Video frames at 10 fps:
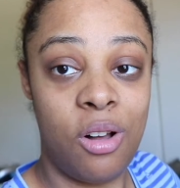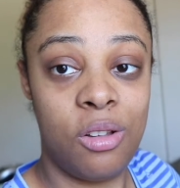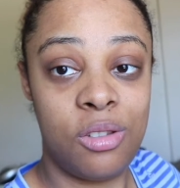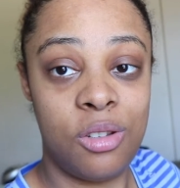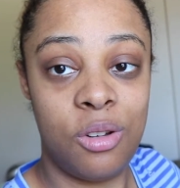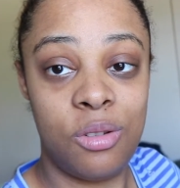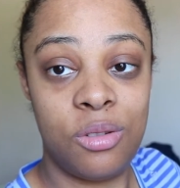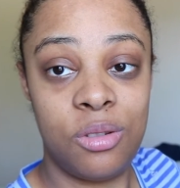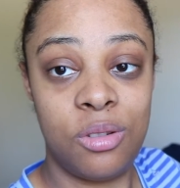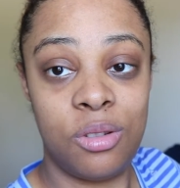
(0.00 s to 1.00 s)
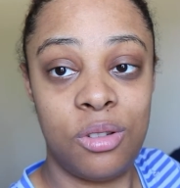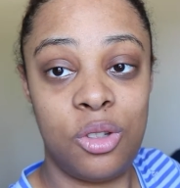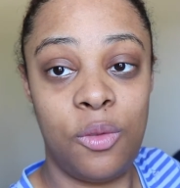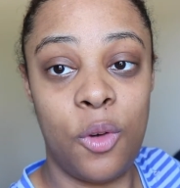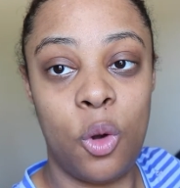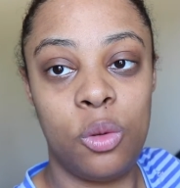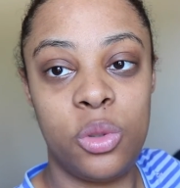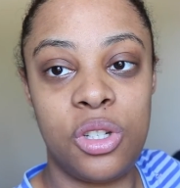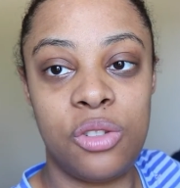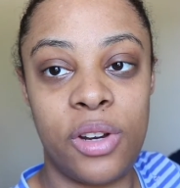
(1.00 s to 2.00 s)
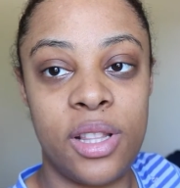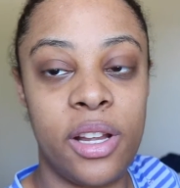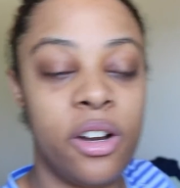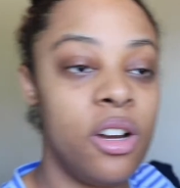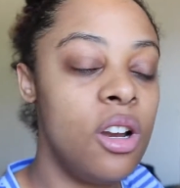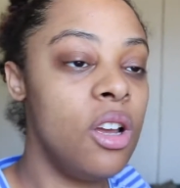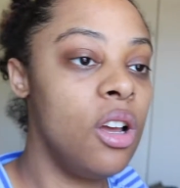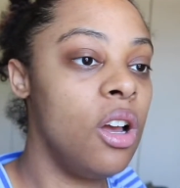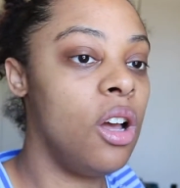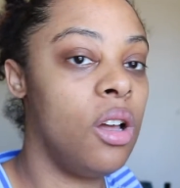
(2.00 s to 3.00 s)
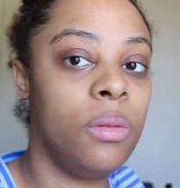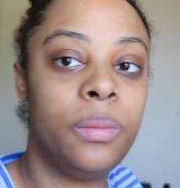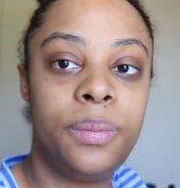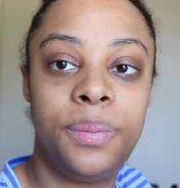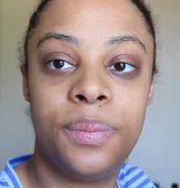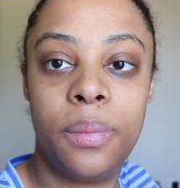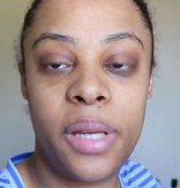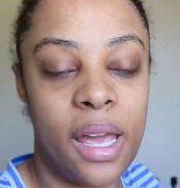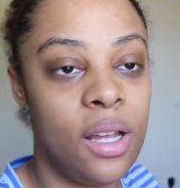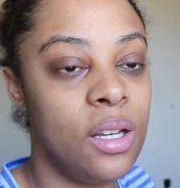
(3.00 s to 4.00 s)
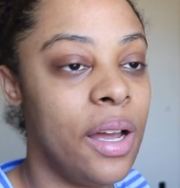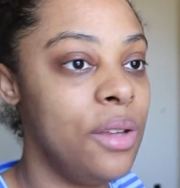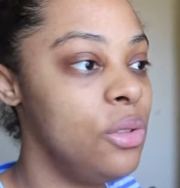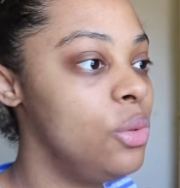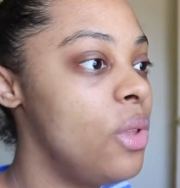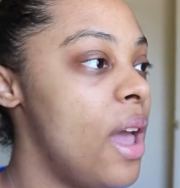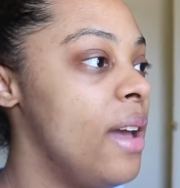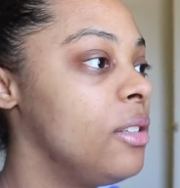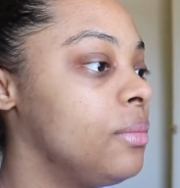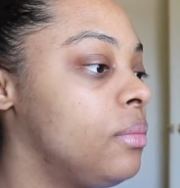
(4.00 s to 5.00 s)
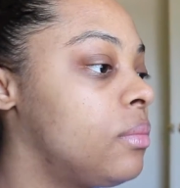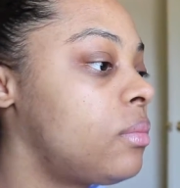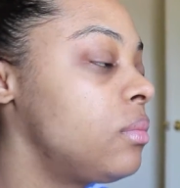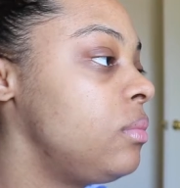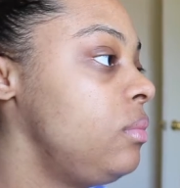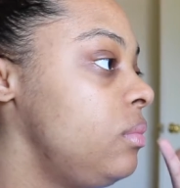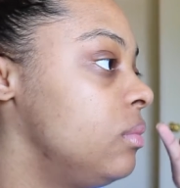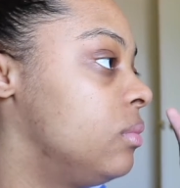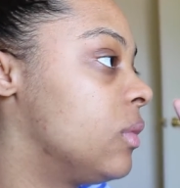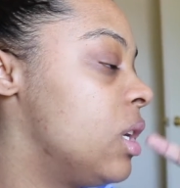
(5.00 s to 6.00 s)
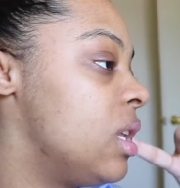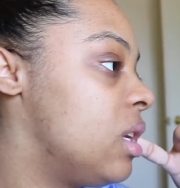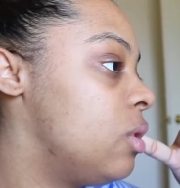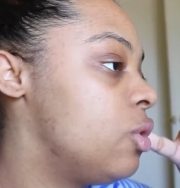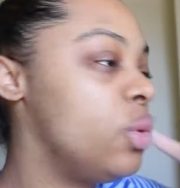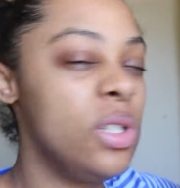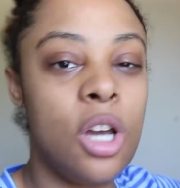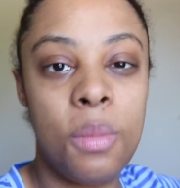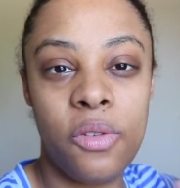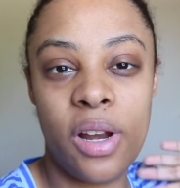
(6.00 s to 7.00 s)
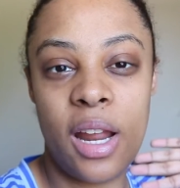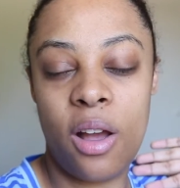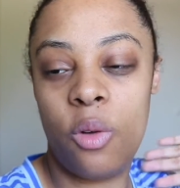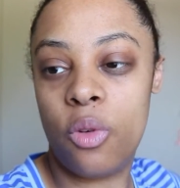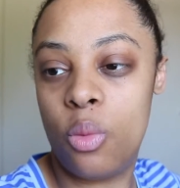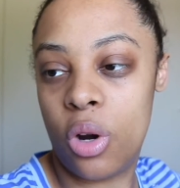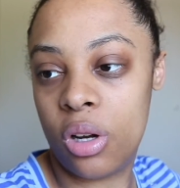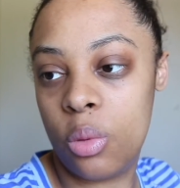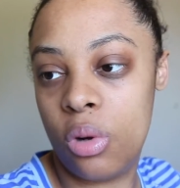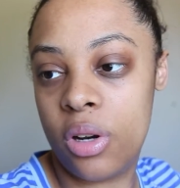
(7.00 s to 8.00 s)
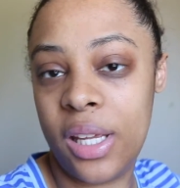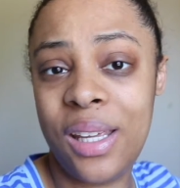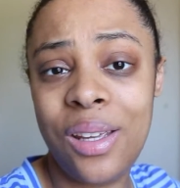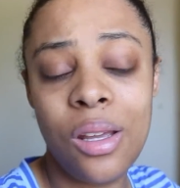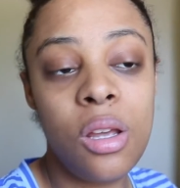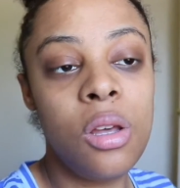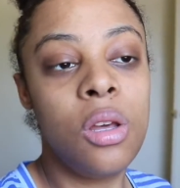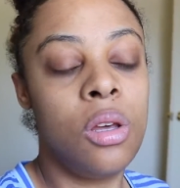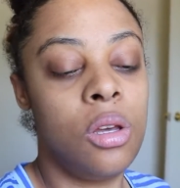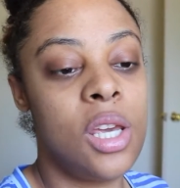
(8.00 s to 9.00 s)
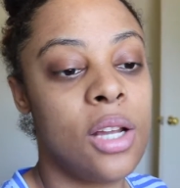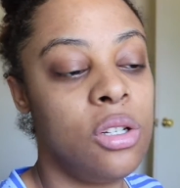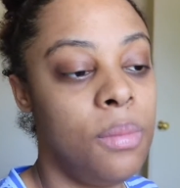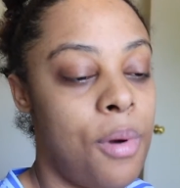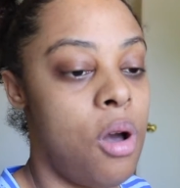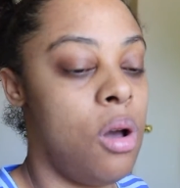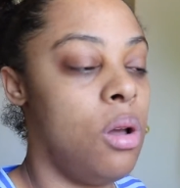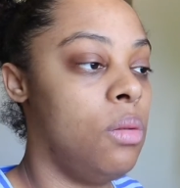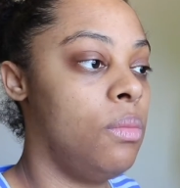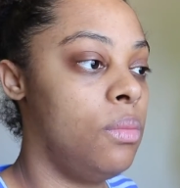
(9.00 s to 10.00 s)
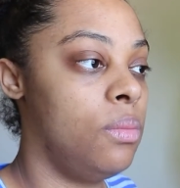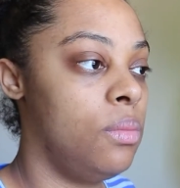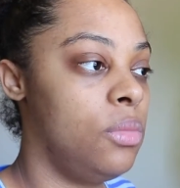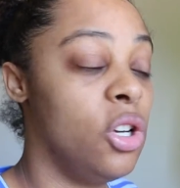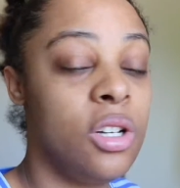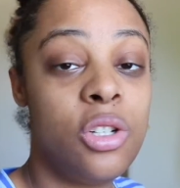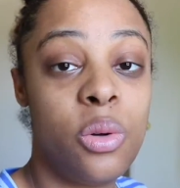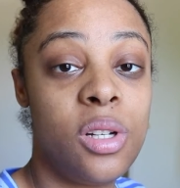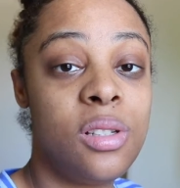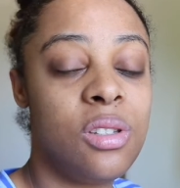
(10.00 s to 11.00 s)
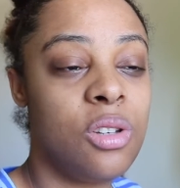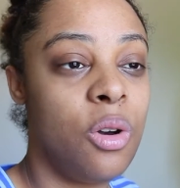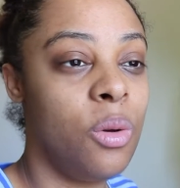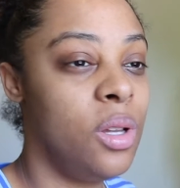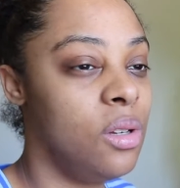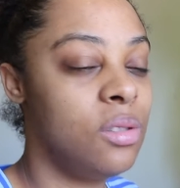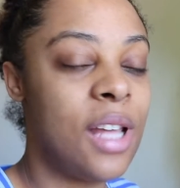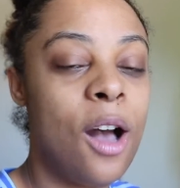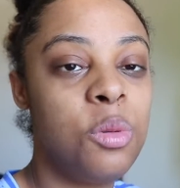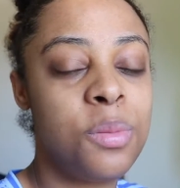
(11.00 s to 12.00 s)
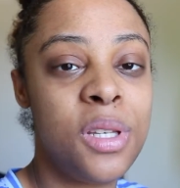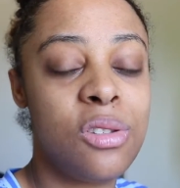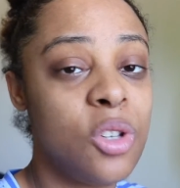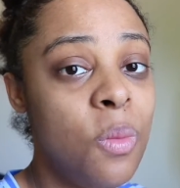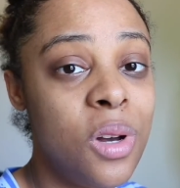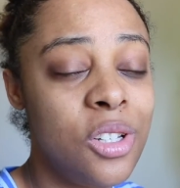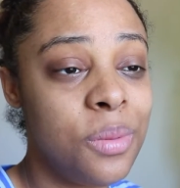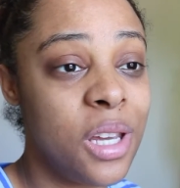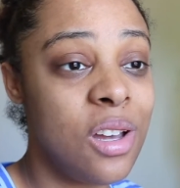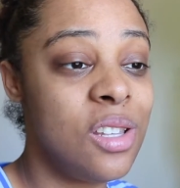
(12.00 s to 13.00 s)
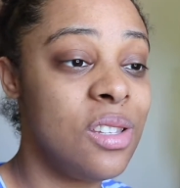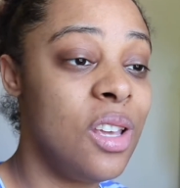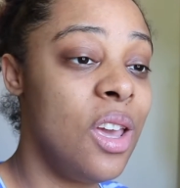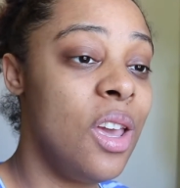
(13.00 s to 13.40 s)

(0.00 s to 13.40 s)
also to fold, which is right there. Um, but yeah, I need to do that. And then Josue's coming right now from work. We're gonna eat. He actually bought um, Dunkin' Donuts, so that helps me so much because